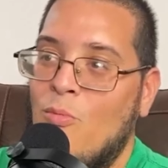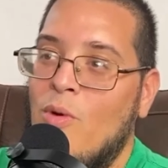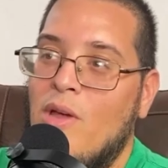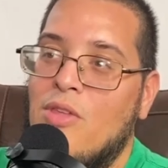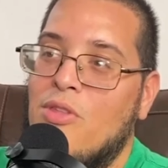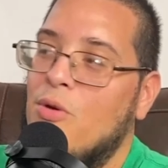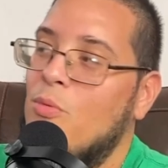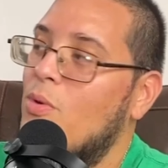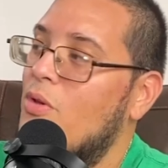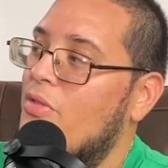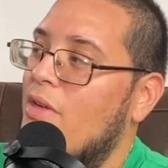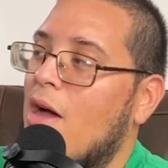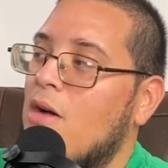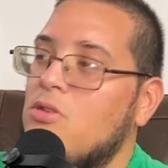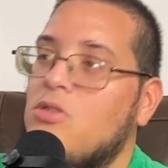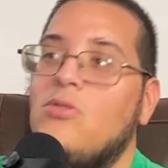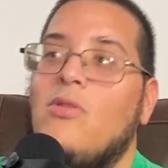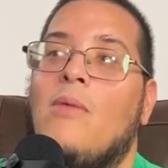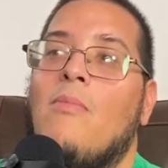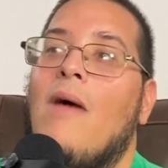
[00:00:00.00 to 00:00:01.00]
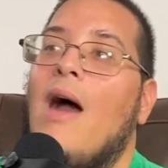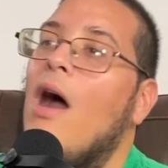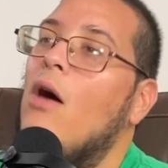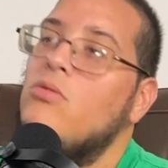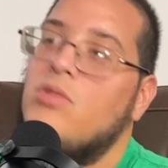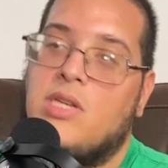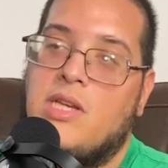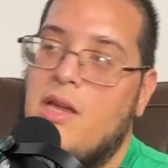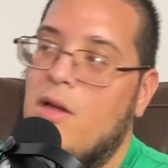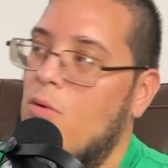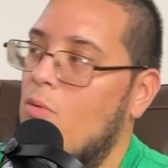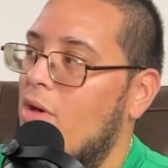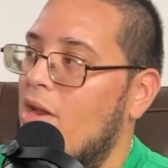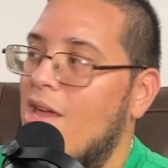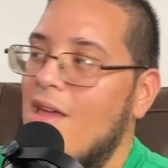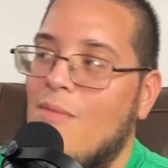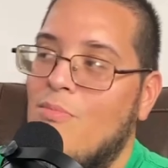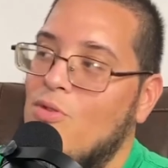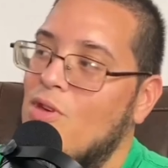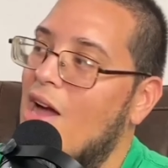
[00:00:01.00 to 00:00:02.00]
Without you, I'm out here. 1
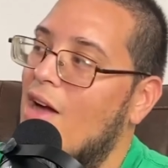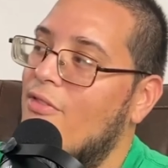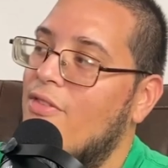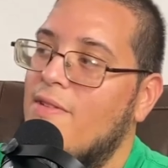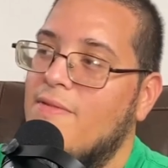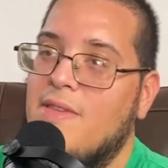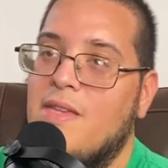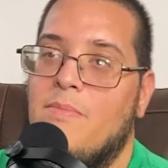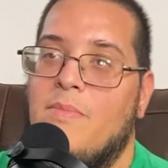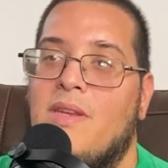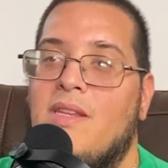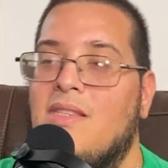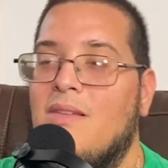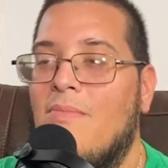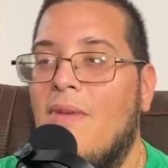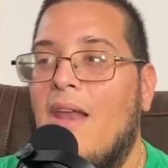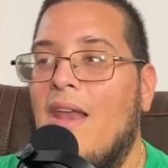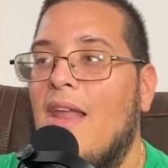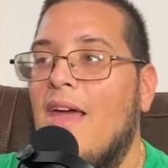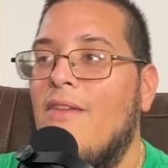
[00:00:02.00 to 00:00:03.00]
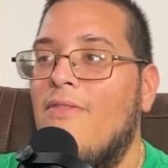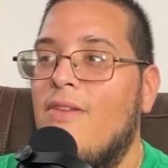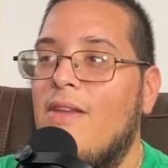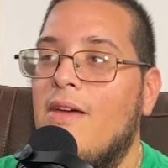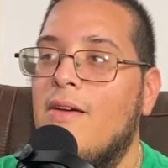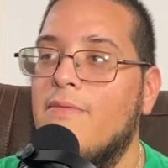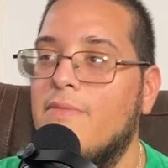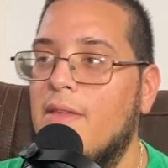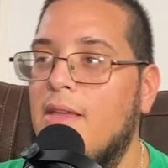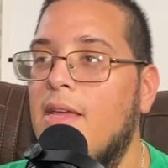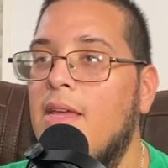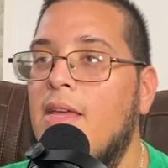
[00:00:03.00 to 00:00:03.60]
a.m., you got 15 minutes of my life left.